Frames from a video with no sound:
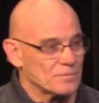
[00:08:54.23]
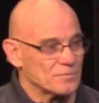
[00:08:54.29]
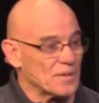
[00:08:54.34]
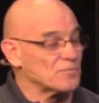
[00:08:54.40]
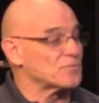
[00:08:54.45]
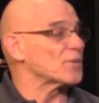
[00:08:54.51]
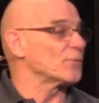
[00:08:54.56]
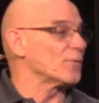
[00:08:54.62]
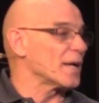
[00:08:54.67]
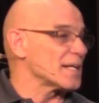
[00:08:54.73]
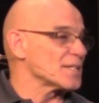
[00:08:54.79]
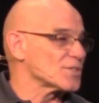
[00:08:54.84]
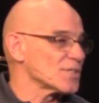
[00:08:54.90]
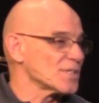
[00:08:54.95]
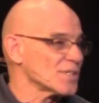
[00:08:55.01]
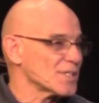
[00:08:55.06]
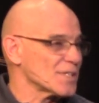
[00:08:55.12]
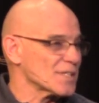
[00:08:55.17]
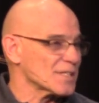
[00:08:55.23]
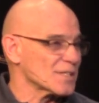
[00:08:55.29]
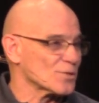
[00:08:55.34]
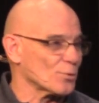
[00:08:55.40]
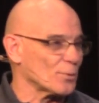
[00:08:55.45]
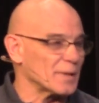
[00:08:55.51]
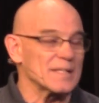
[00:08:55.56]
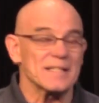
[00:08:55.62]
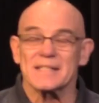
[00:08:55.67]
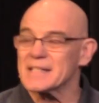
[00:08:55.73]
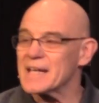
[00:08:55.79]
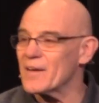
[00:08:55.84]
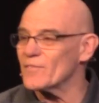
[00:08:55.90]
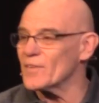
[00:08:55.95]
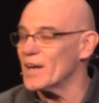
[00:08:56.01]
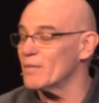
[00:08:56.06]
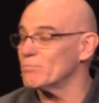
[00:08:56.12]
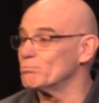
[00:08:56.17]
50 races,
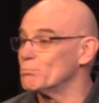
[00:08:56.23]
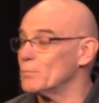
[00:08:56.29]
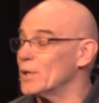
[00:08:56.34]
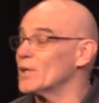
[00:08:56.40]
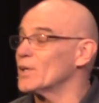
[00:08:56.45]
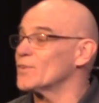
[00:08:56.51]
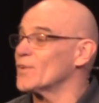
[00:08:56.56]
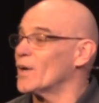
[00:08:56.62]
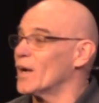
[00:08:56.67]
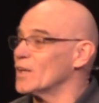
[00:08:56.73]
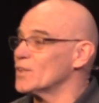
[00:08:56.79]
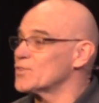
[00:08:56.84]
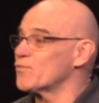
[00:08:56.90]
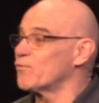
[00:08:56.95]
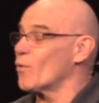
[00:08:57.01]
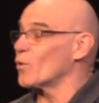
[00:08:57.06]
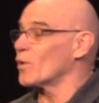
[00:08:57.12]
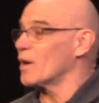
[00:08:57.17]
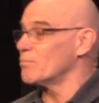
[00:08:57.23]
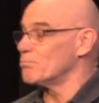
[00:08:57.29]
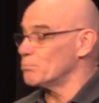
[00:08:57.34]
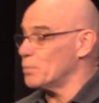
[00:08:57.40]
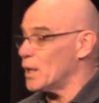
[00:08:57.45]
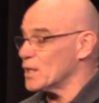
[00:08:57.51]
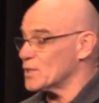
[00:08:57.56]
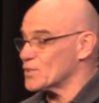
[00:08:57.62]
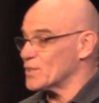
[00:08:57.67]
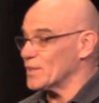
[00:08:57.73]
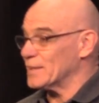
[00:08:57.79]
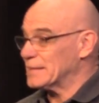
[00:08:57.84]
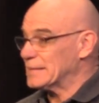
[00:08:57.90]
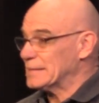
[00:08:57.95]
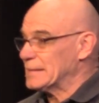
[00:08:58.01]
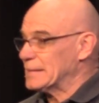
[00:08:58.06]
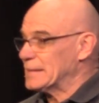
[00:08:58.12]
27 of them marathons, four of them Boston.